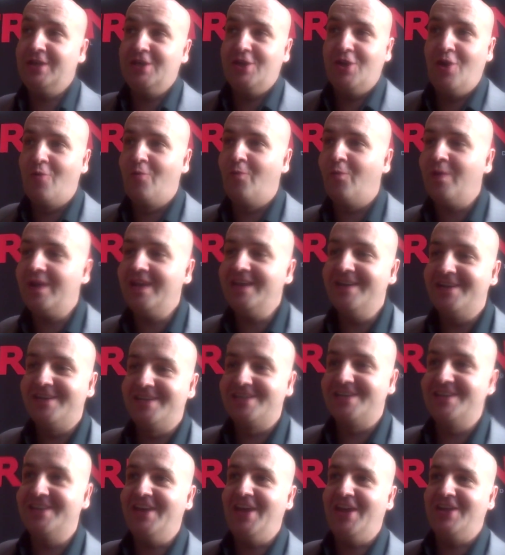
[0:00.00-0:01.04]
you know we
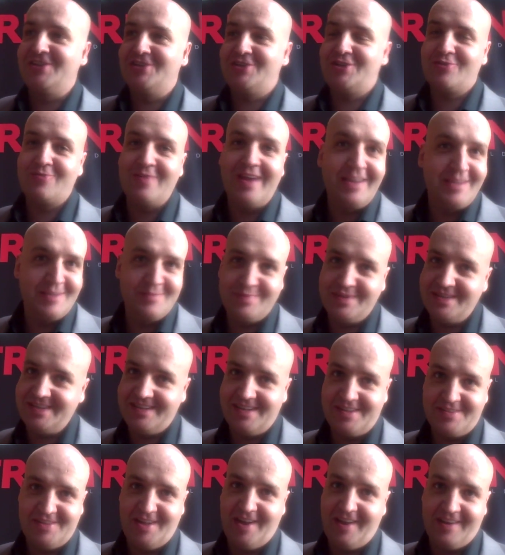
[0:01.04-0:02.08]
are
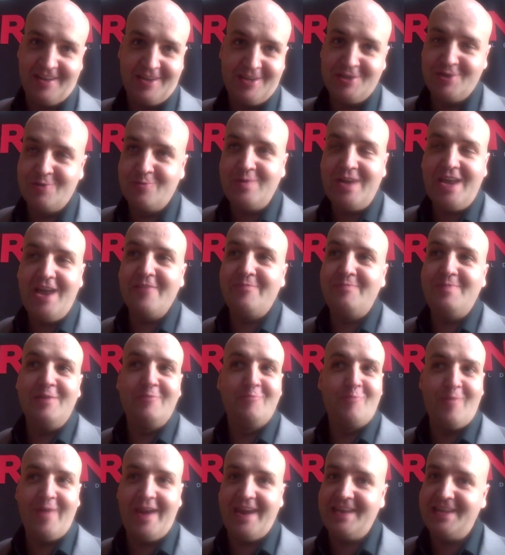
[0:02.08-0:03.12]
incredibly excited. We have
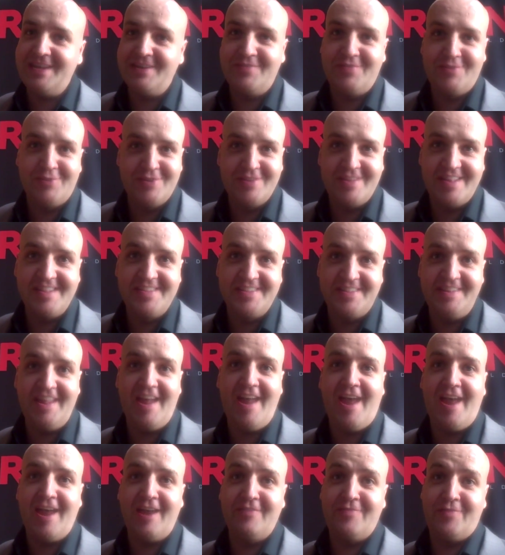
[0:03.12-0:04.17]
been waiting for this
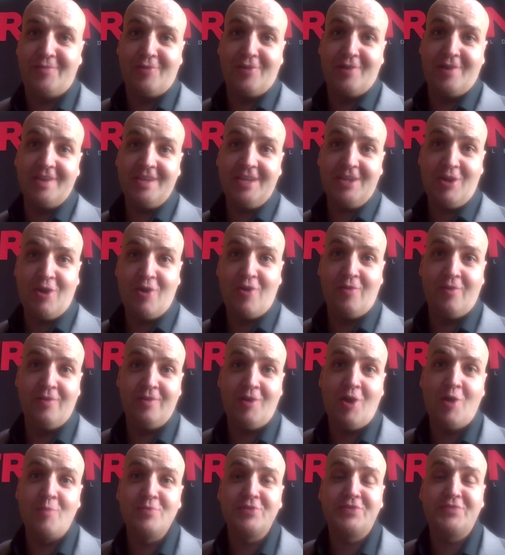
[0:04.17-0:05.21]
day for
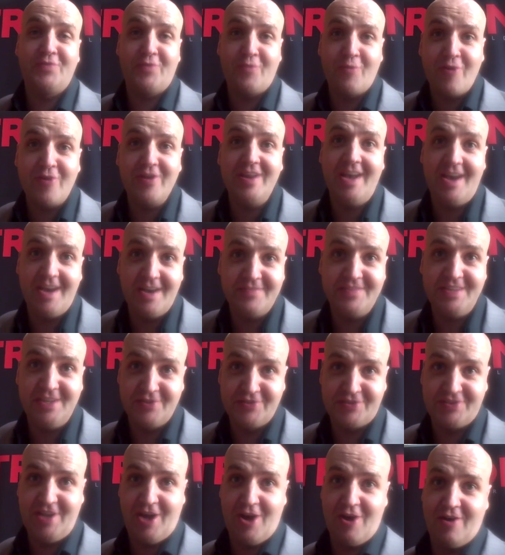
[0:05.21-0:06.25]
almost 4.5
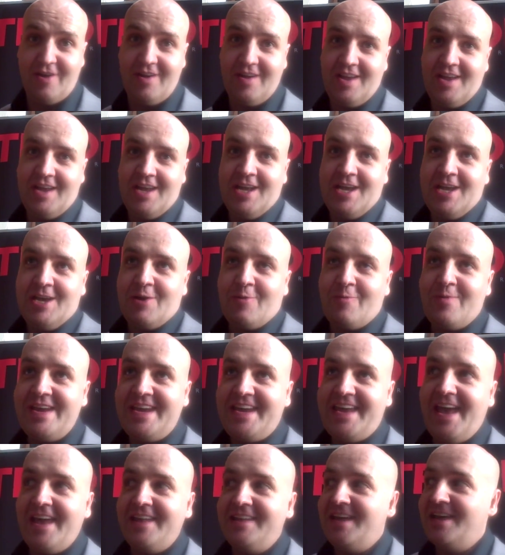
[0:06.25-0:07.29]
years now. We
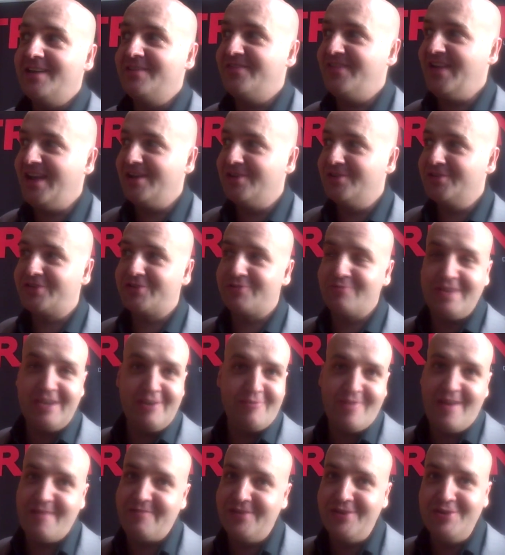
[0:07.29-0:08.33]
can unveil 3
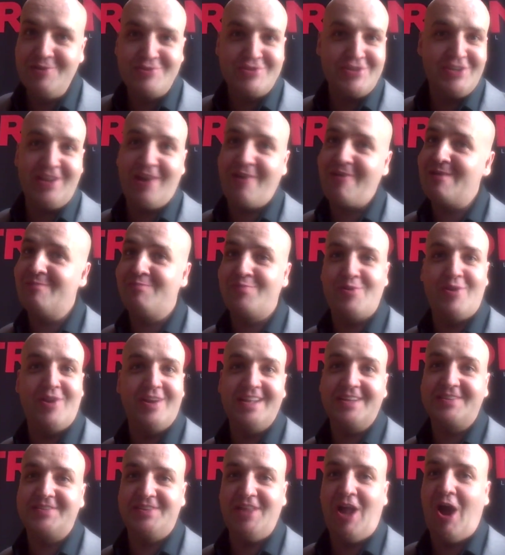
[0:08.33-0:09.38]
revolutionary
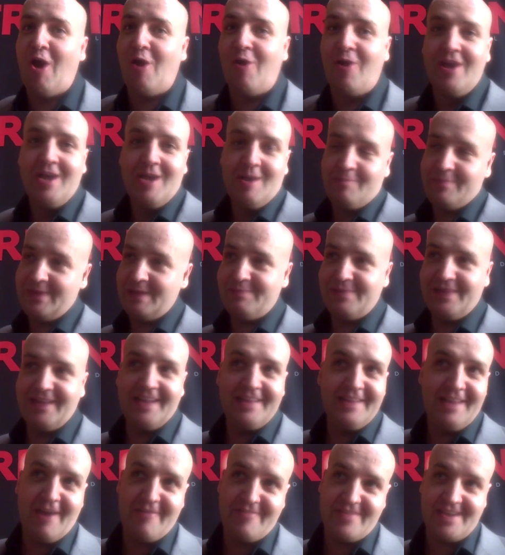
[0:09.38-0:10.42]
products now. People
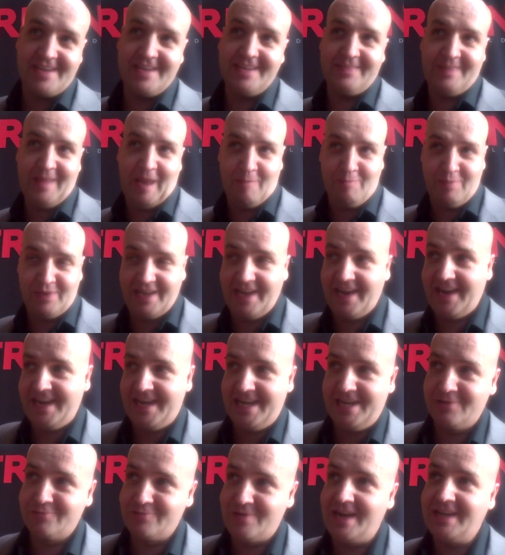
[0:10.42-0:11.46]
are loving it. They're
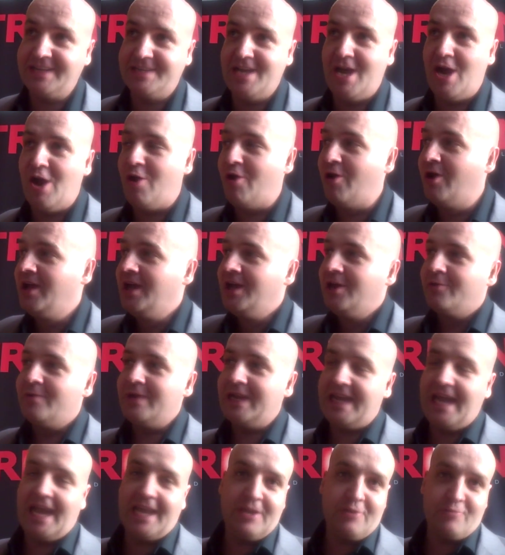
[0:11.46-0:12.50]
playing it right now.
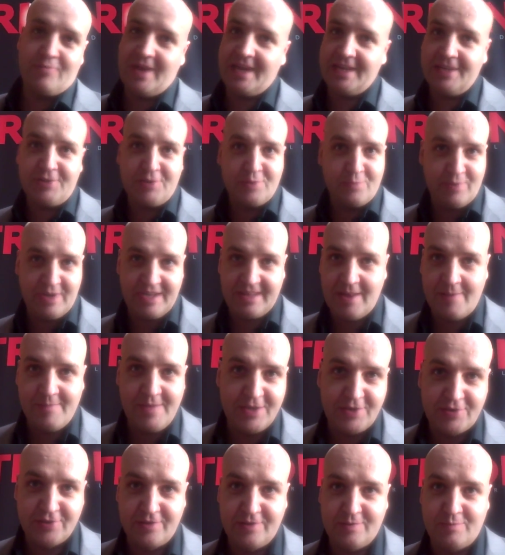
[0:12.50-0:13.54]
We're getting ready to bring them
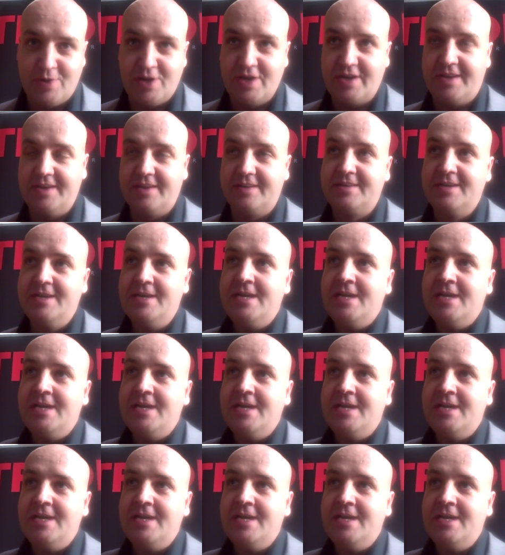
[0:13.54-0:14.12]
into the market.